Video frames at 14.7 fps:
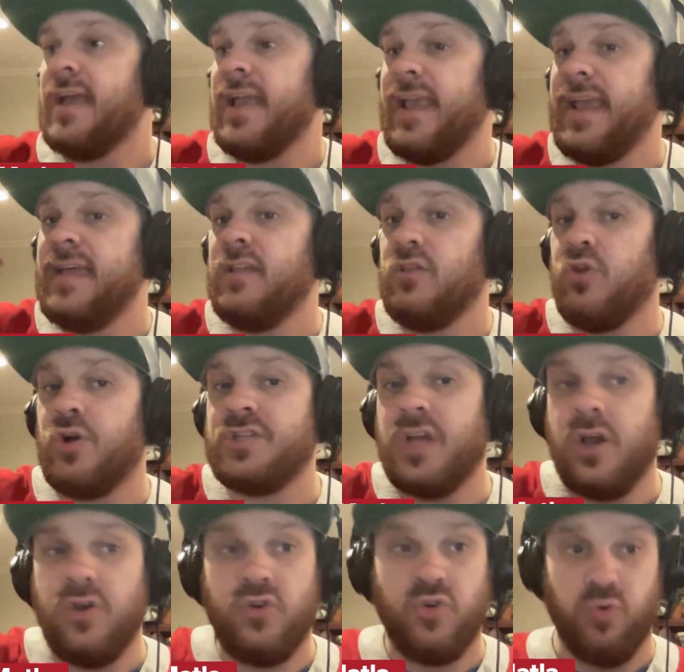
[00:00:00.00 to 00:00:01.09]
He looked
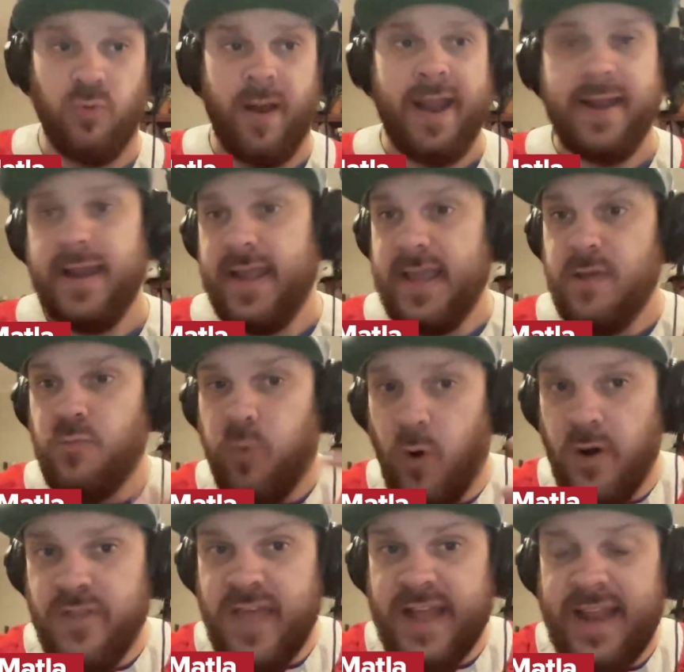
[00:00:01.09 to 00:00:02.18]
great. He
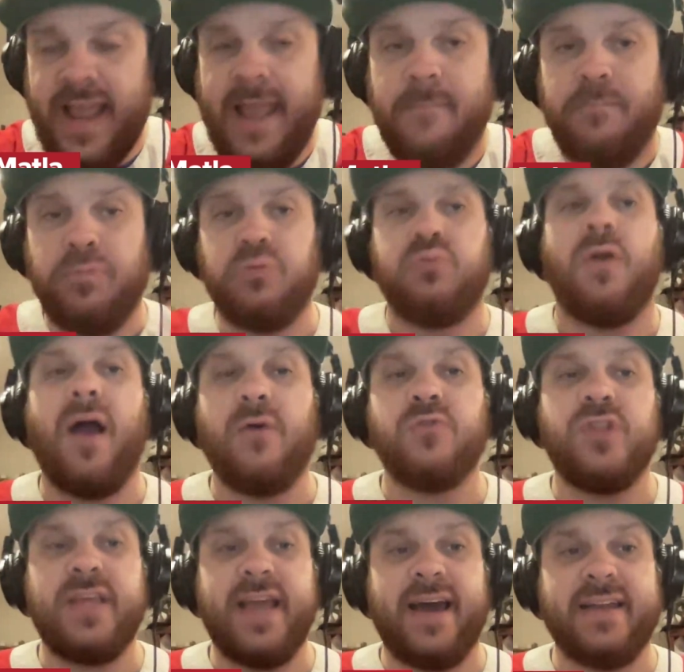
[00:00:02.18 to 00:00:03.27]
wore that A
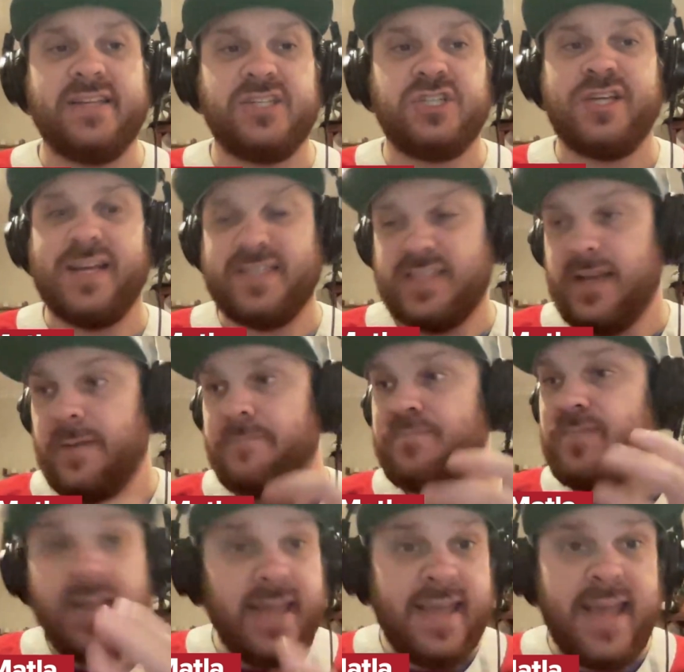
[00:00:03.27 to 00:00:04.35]
proudly on his chest.
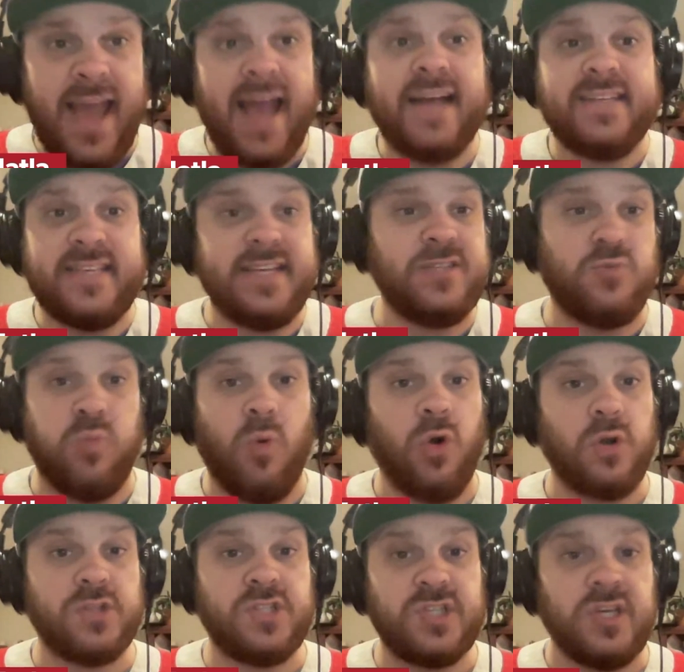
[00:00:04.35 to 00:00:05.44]
He has his
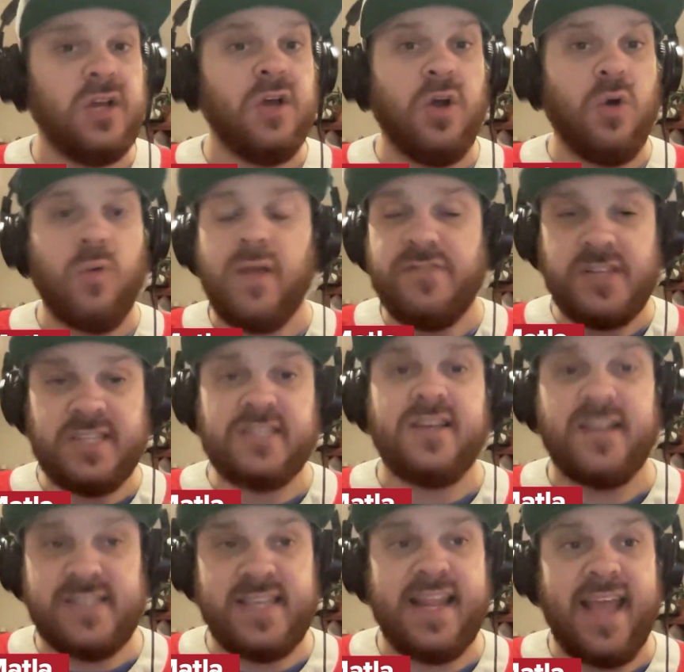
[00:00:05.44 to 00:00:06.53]
warts. We've
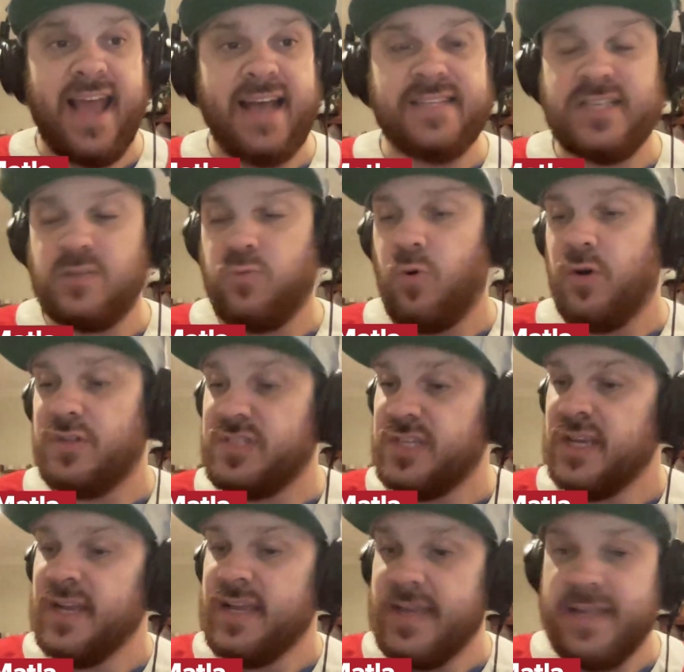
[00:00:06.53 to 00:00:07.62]
discussed that he has his warts.
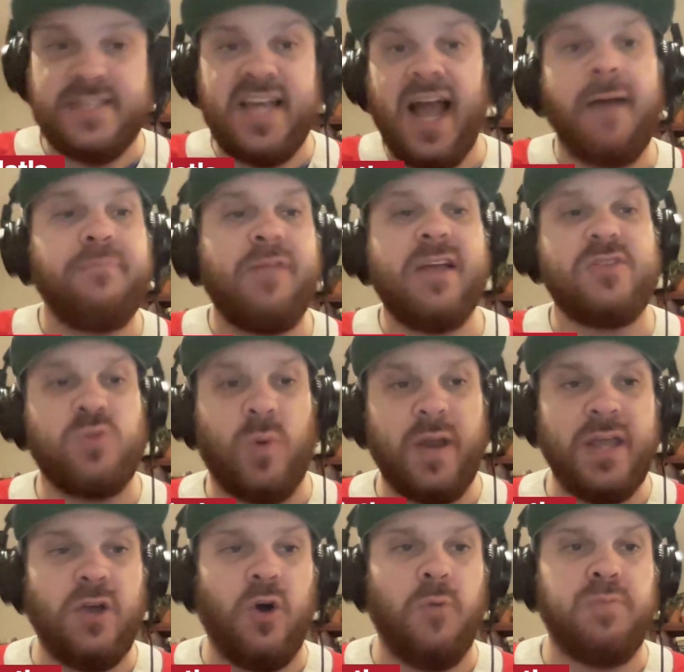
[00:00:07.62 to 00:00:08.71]
He topped that
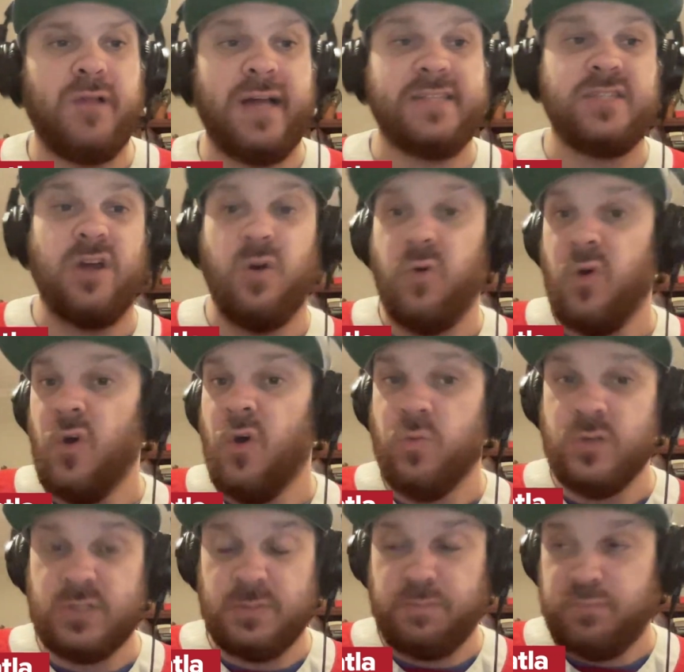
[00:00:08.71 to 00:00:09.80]
20-goal plateau,
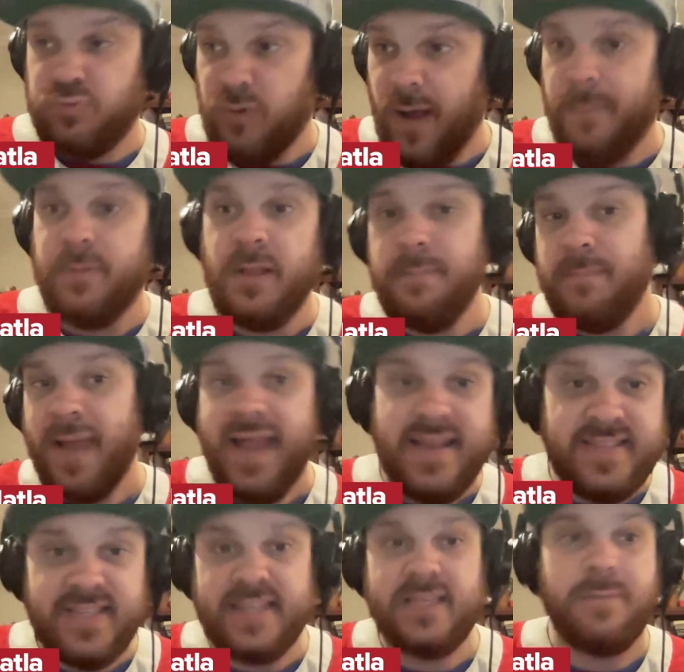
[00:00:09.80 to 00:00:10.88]
was probably
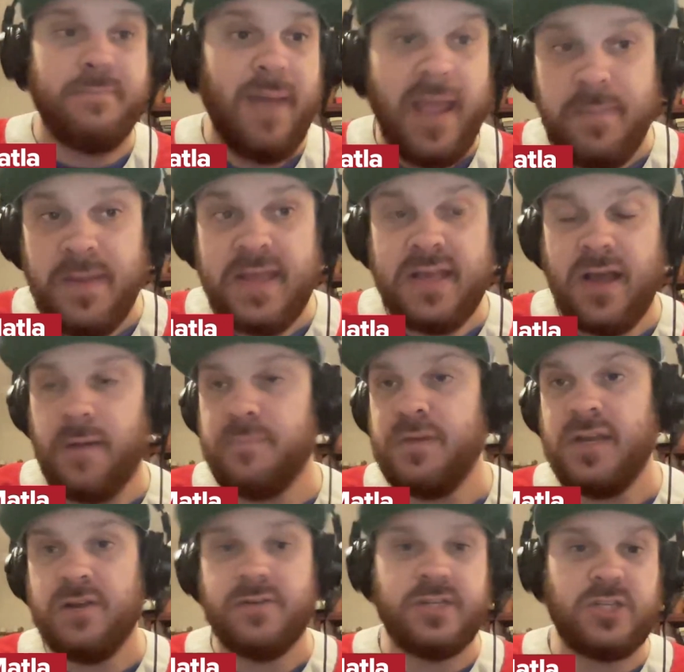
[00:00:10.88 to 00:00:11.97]
pacing to maybe come
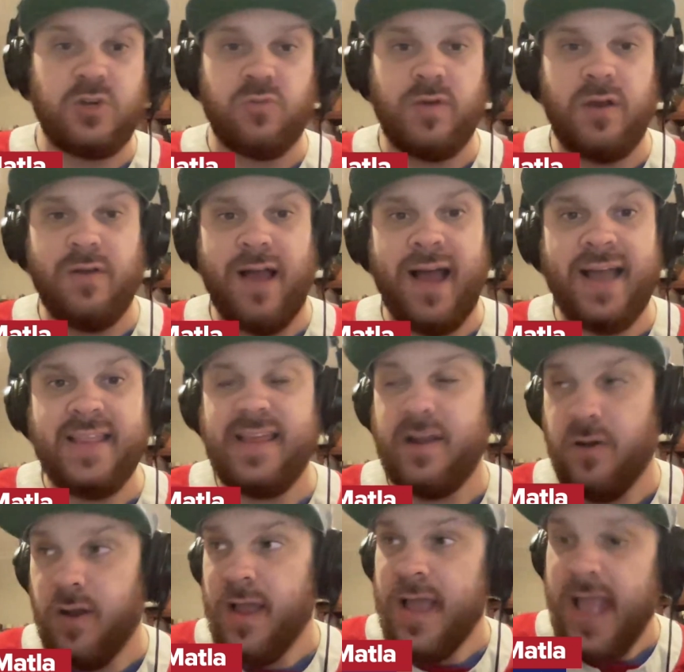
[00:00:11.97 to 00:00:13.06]
near his career high
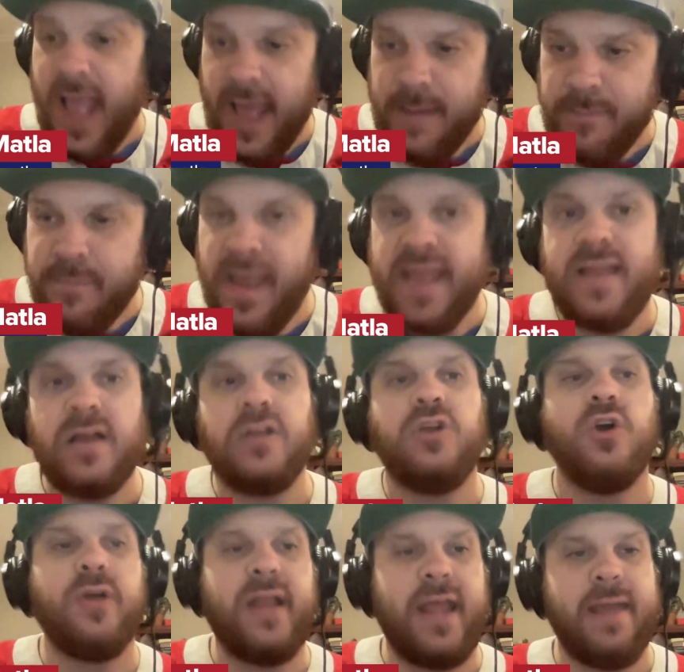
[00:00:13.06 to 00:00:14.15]
there and make a
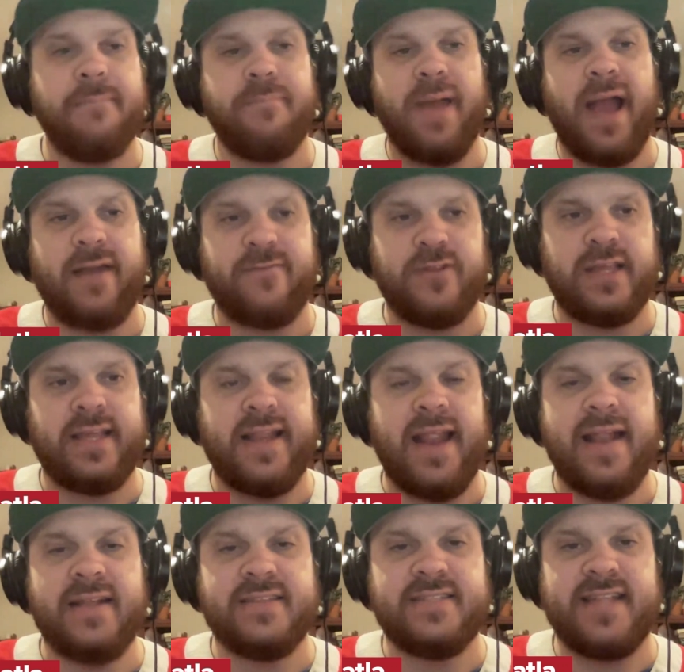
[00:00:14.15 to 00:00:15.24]
good impact for the
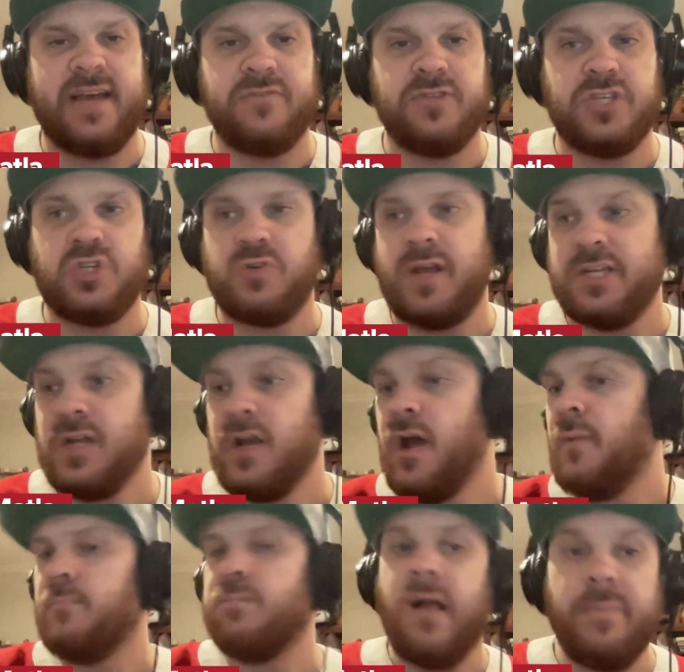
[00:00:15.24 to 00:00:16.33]
Canadiens down the stretch.
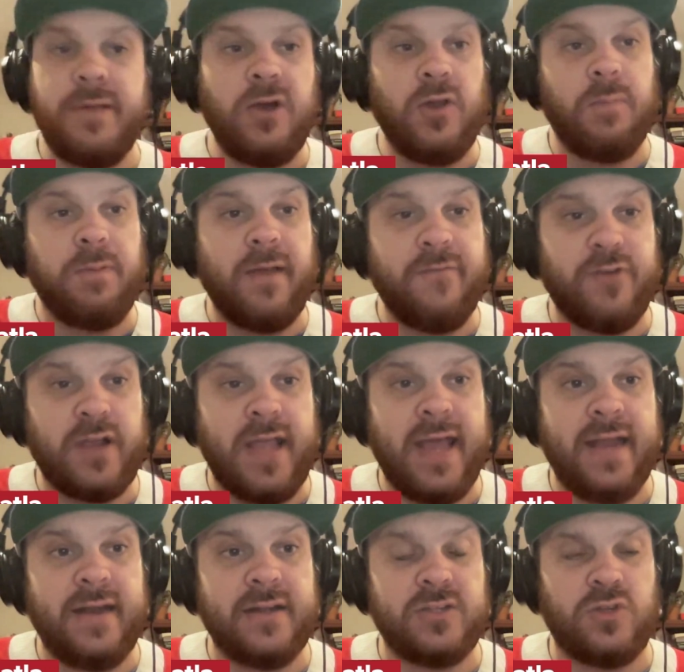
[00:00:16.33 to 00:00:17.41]
Probably go to play for
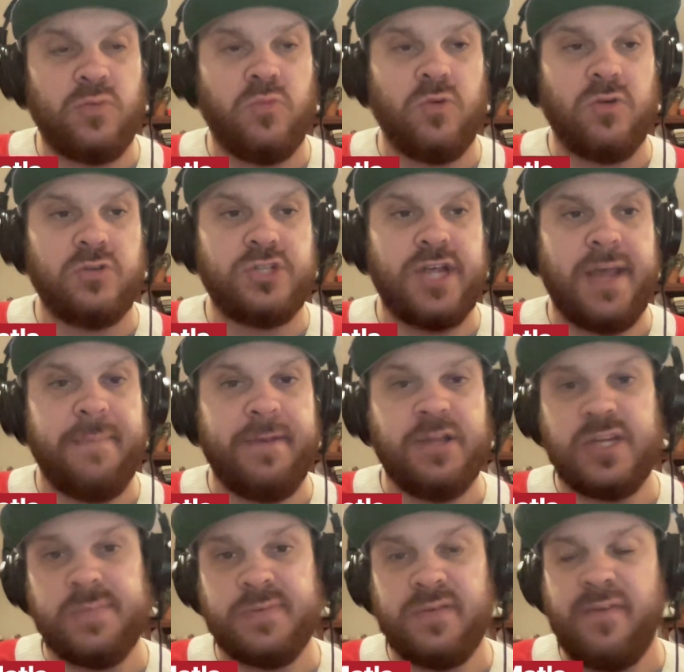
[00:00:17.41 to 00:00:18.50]
Canada at the World
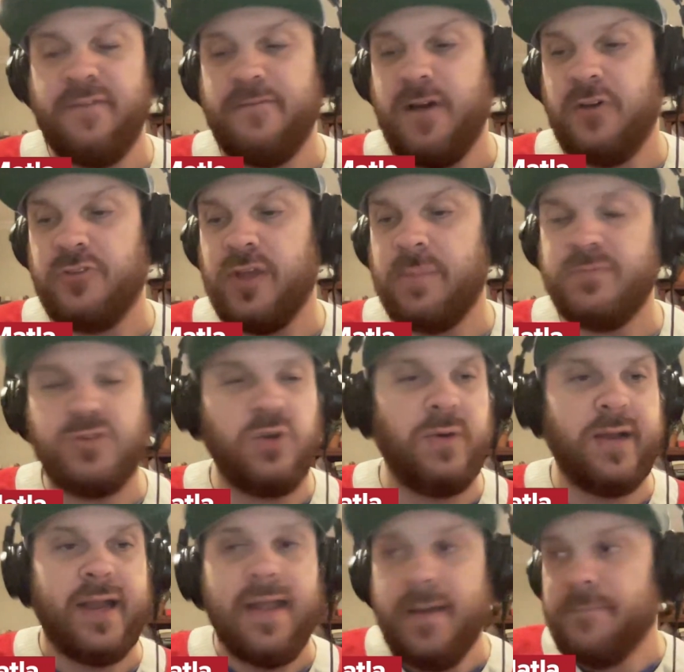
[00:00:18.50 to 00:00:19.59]
Championships if he felt up to it.